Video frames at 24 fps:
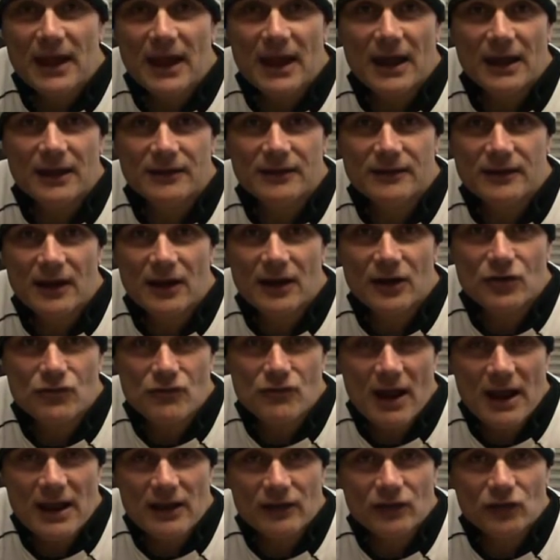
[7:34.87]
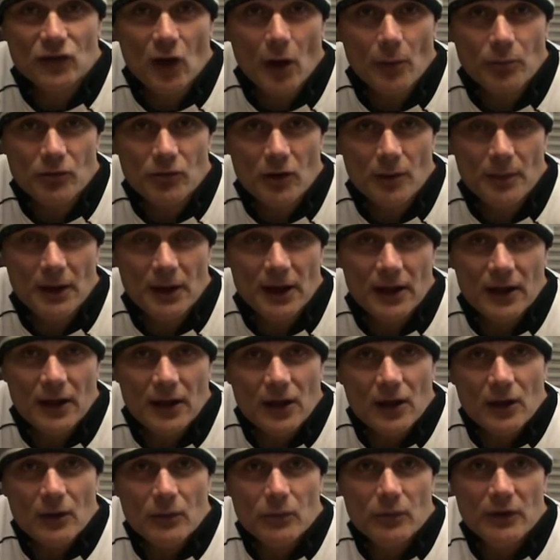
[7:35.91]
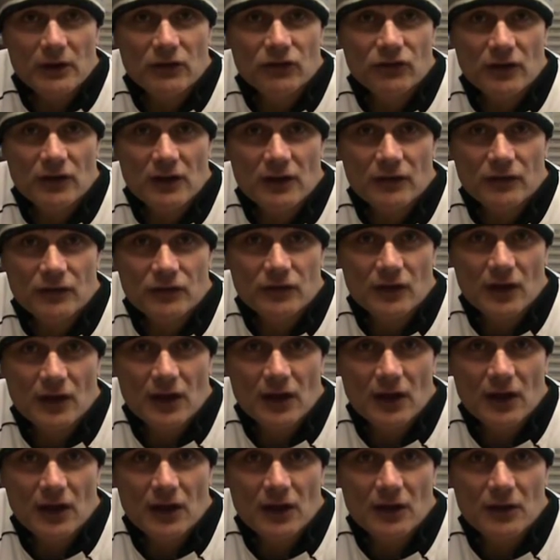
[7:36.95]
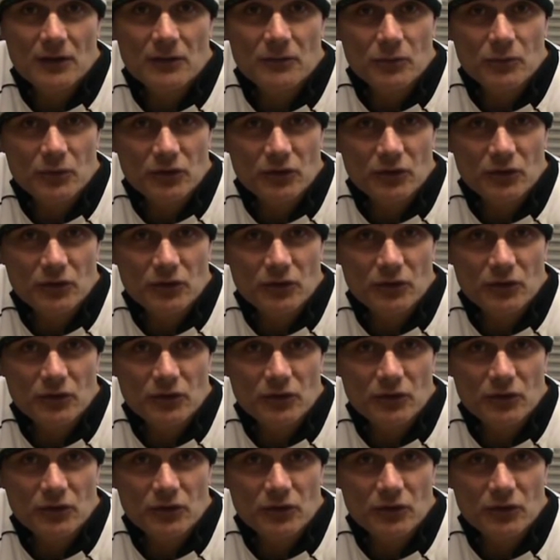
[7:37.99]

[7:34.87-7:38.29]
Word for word: and a Grays top rubber which is uh,